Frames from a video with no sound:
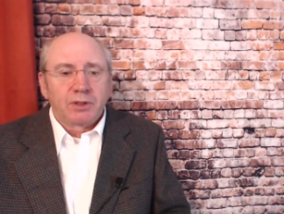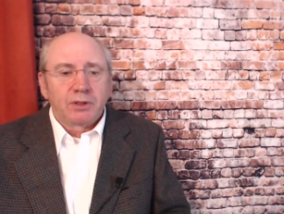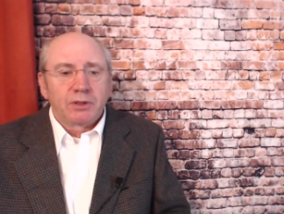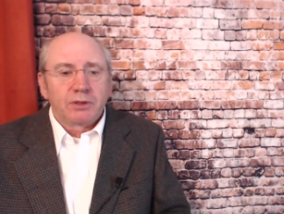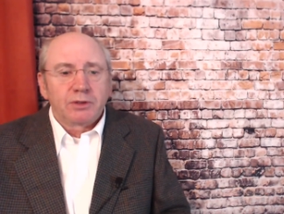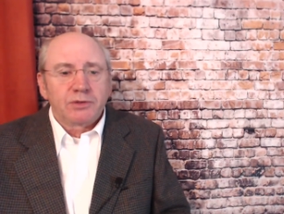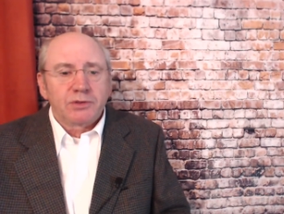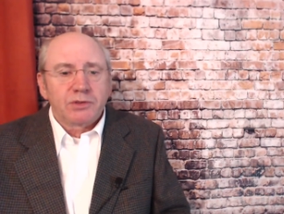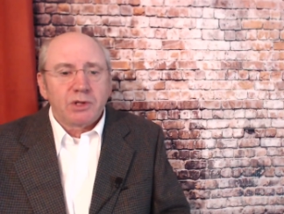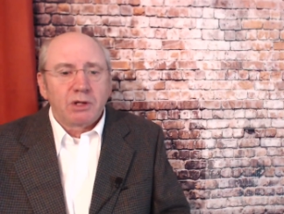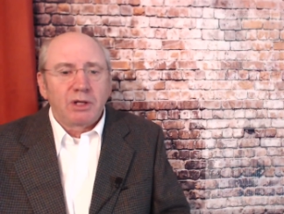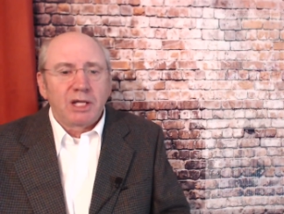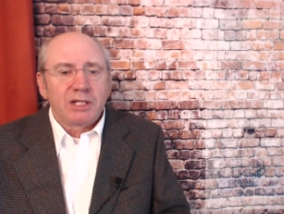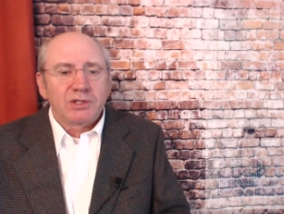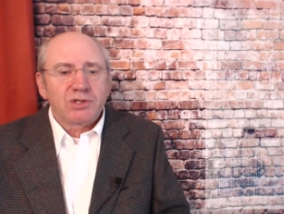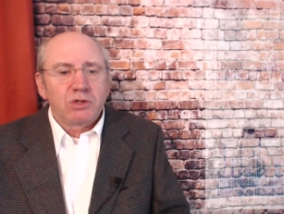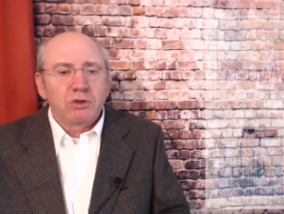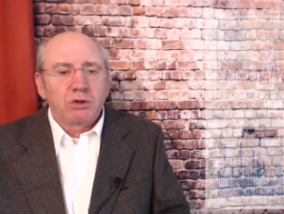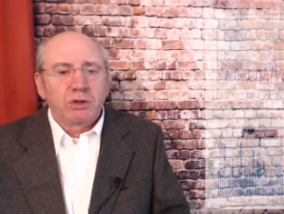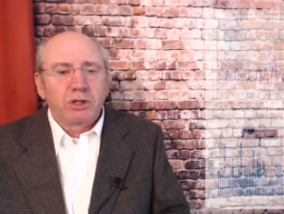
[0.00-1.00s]
So
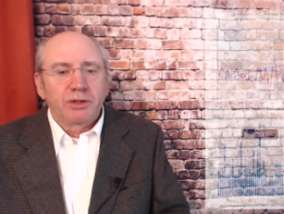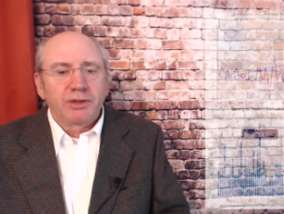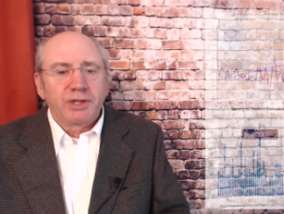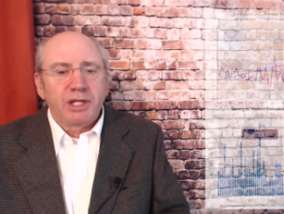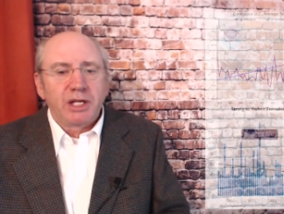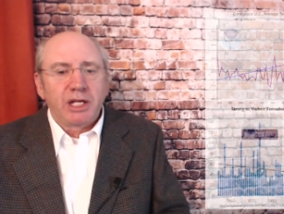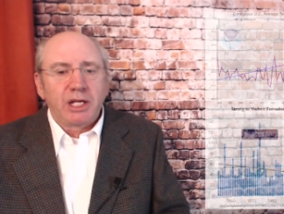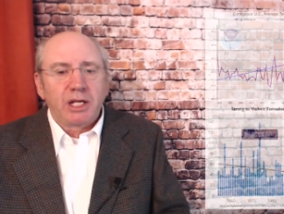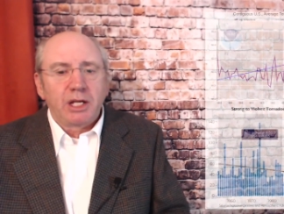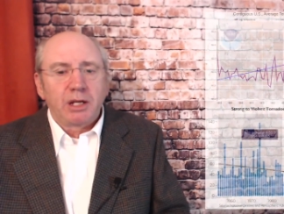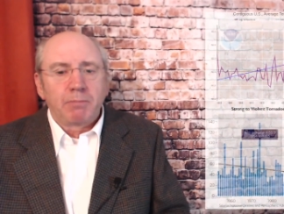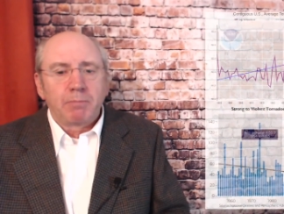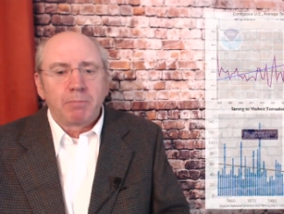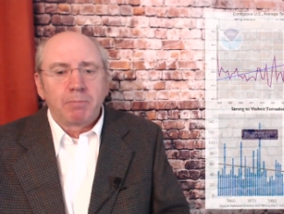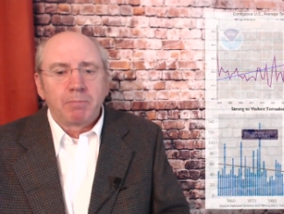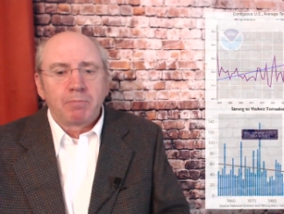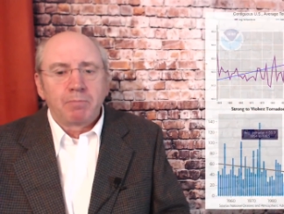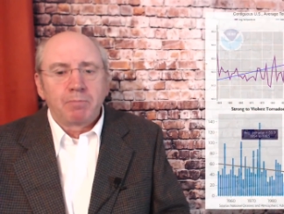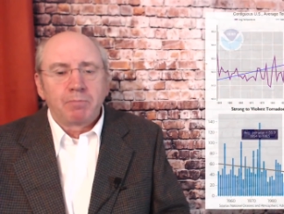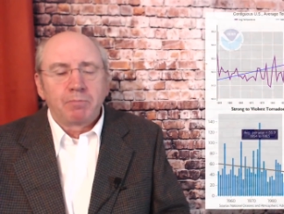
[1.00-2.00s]
let's look at the um,
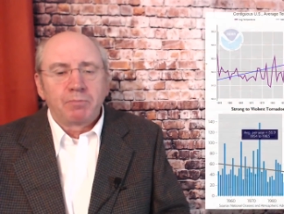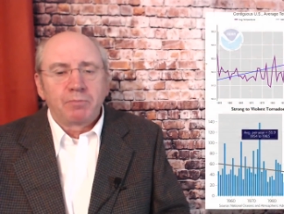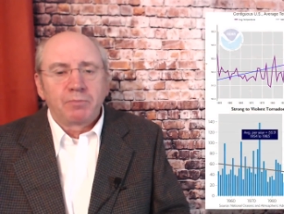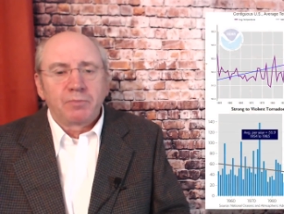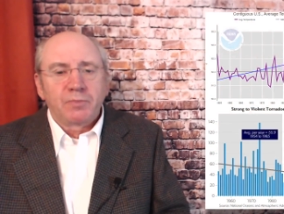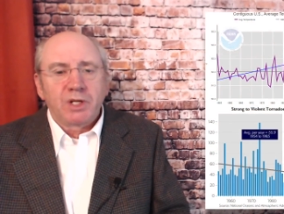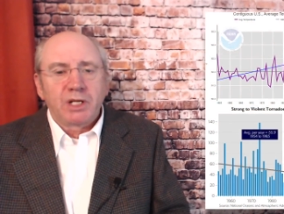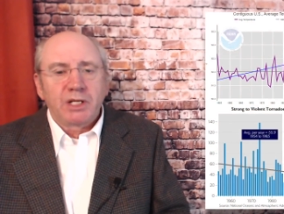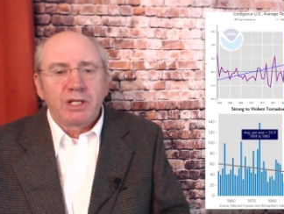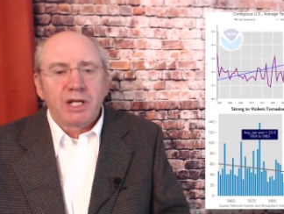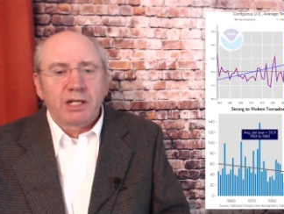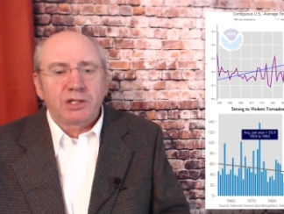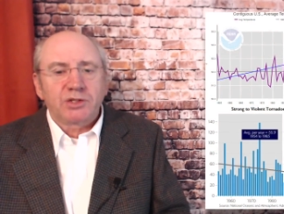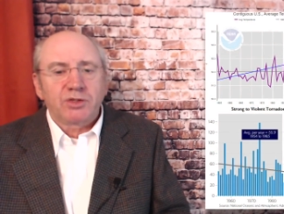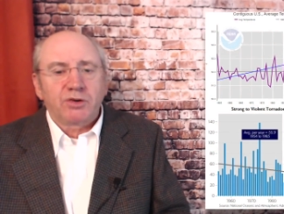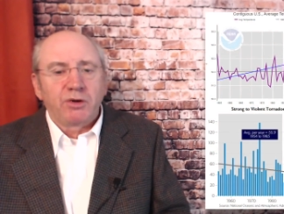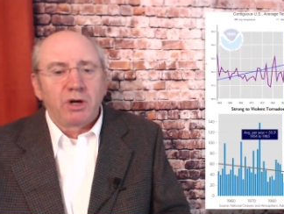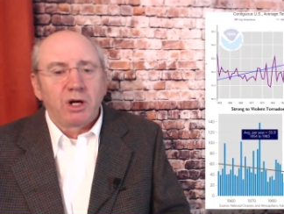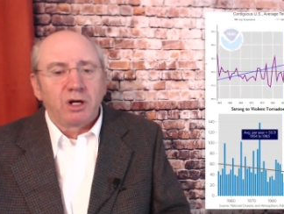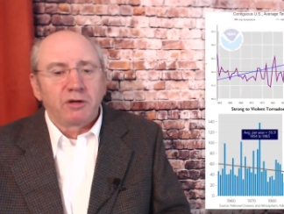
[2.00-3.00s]
next
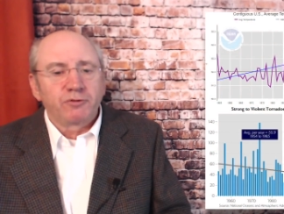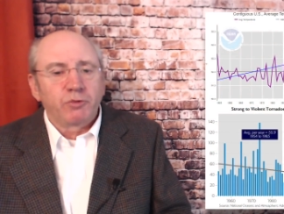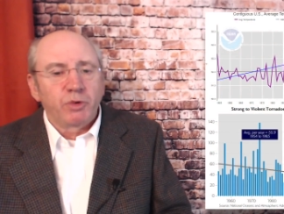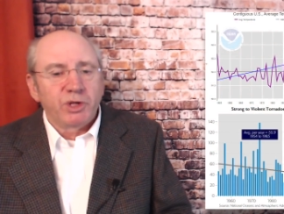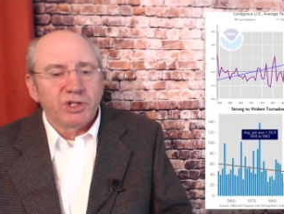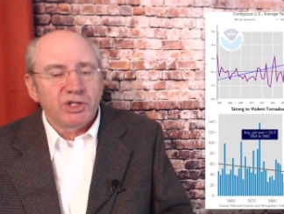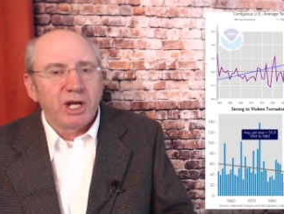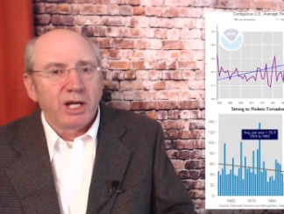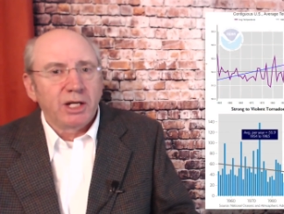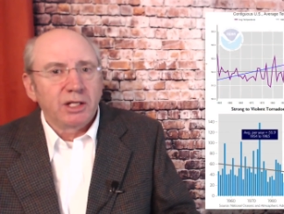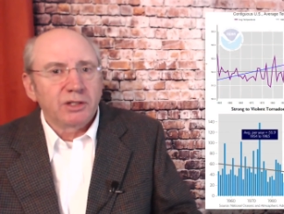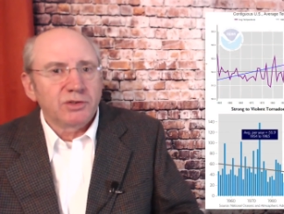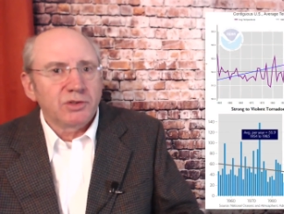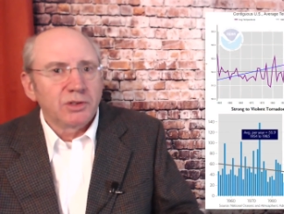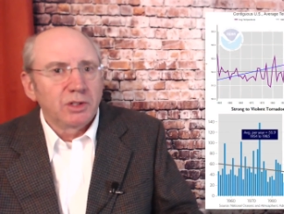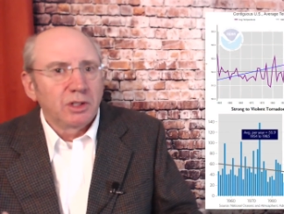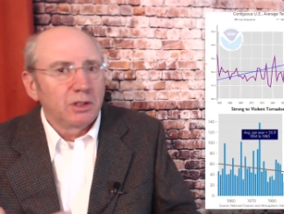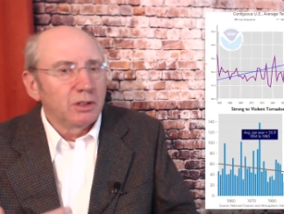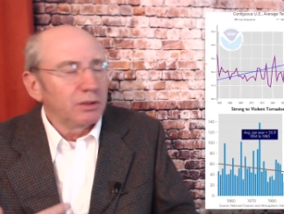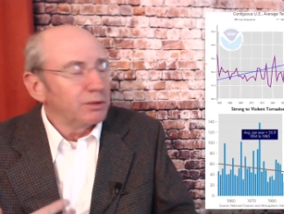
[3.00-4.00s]
graph, which has
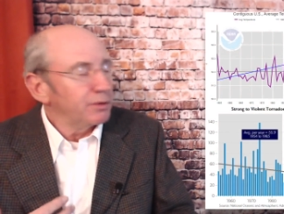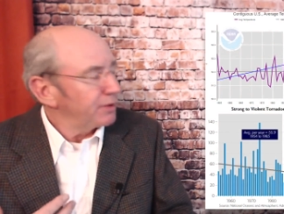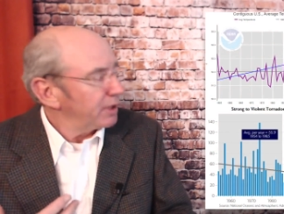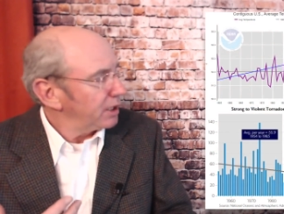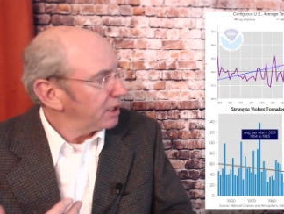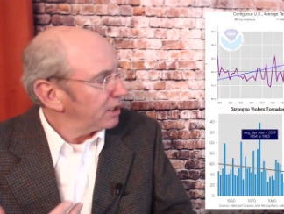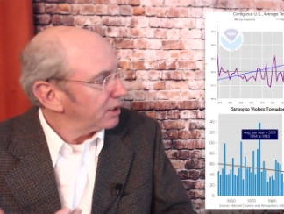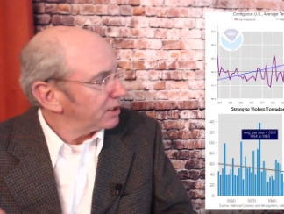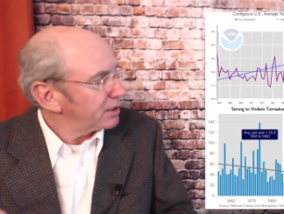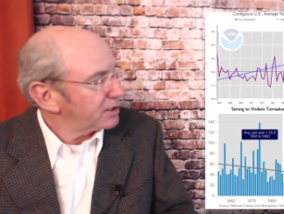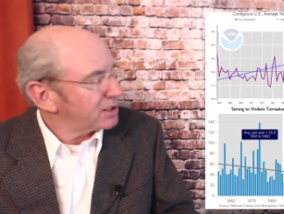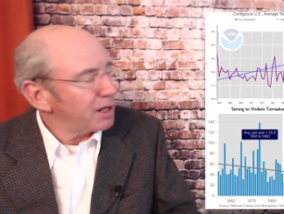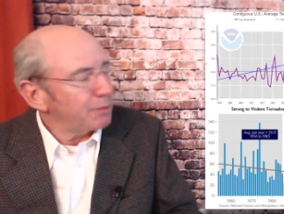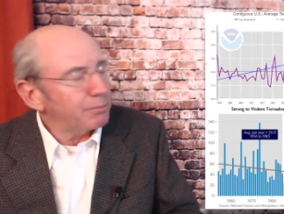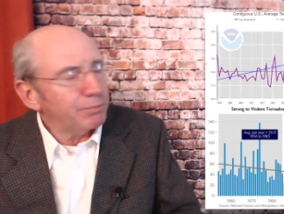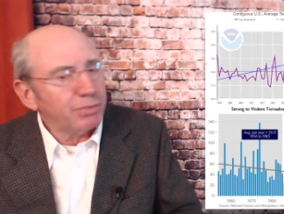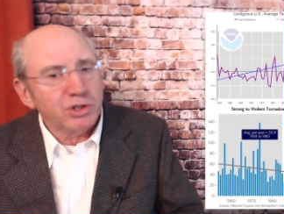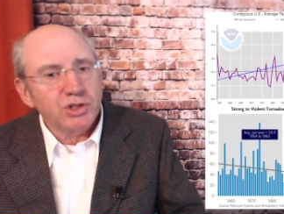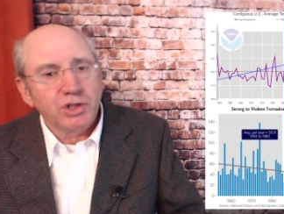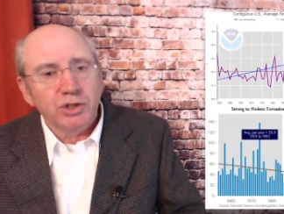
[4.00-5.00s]
the
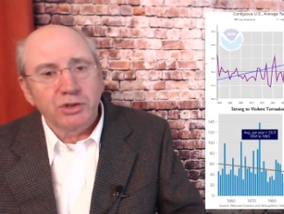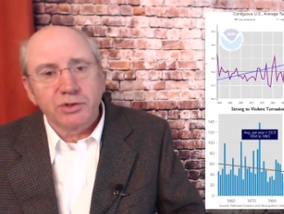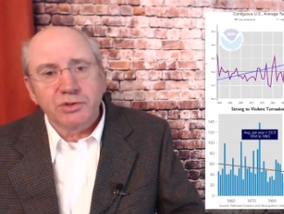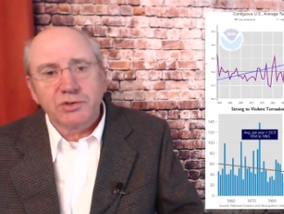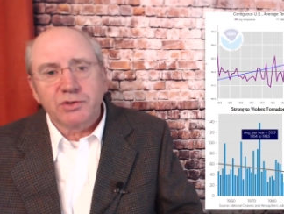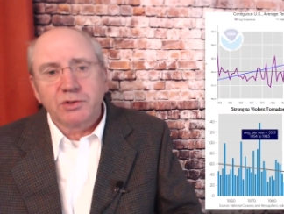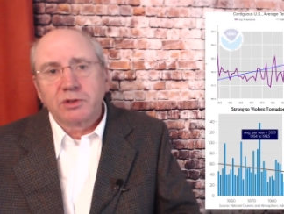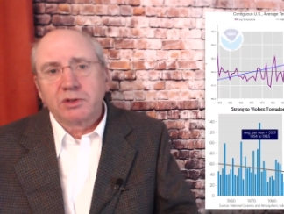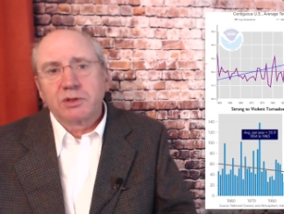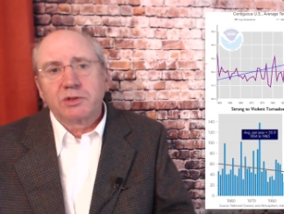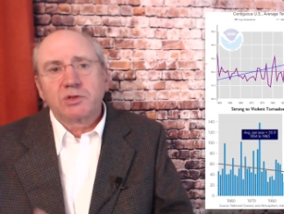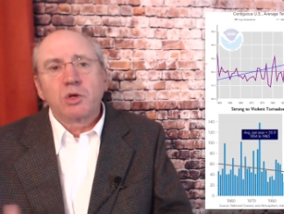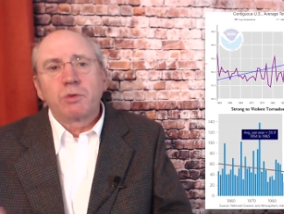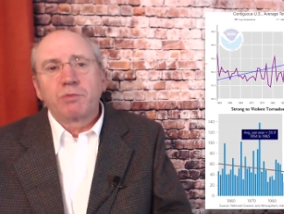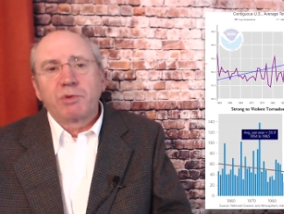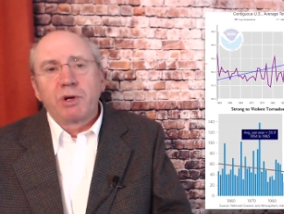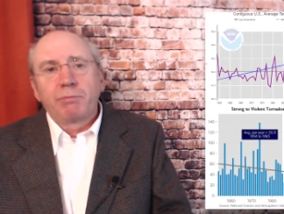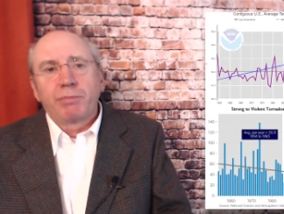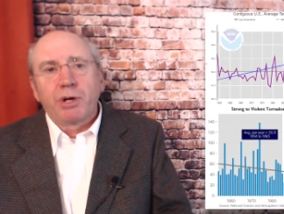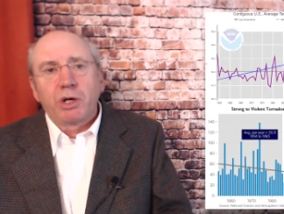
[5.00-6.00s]
temperatures
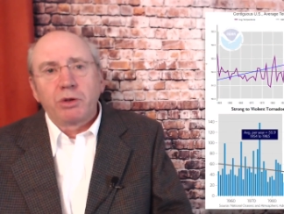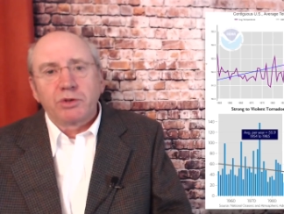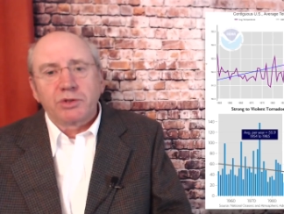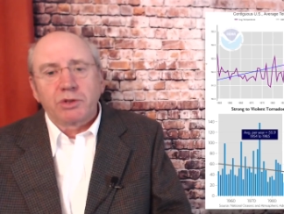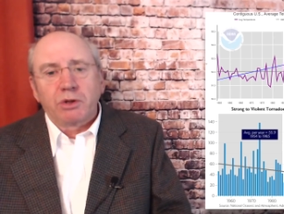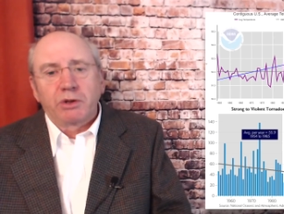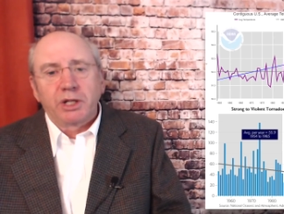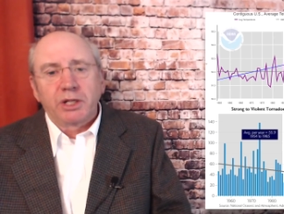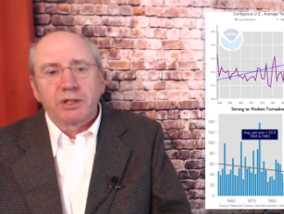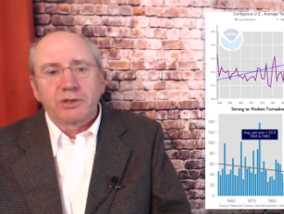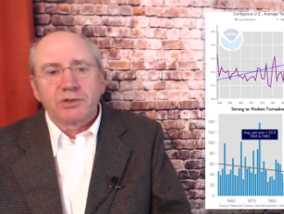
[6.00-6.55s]
superimposed on it.